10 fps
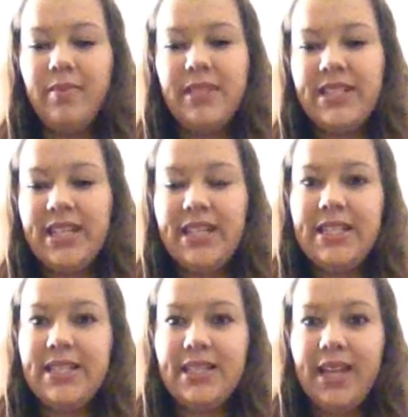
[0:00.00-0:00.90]
skin
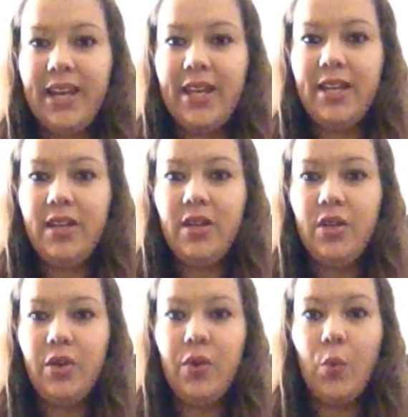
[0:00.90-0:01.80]
to skin
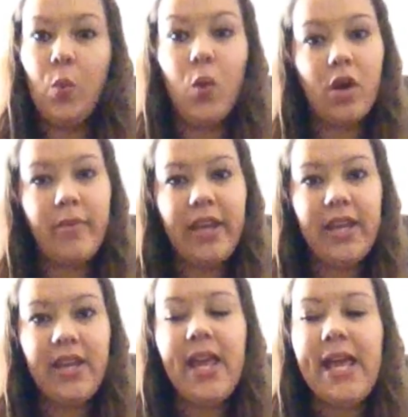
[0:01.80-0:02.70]

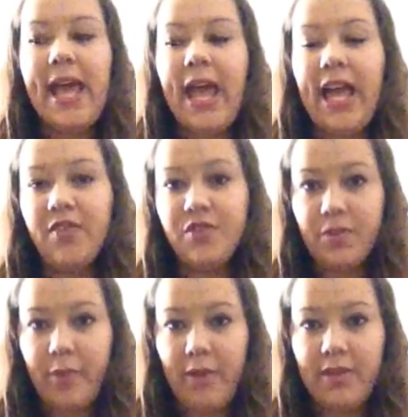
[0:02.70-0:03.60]
warming after
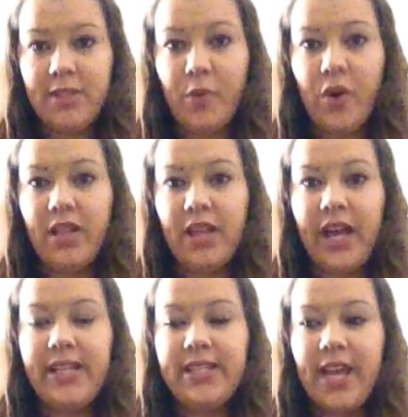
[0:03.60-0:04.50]
the baby's born. A
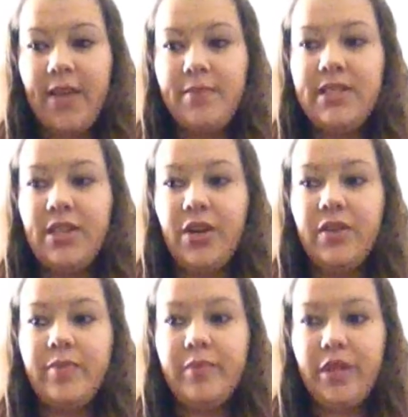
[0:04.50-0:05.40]
lot of times
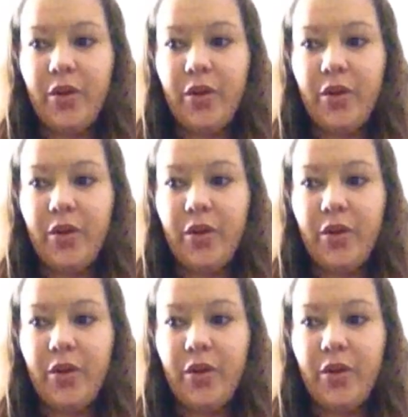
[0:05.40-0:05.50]
they'll,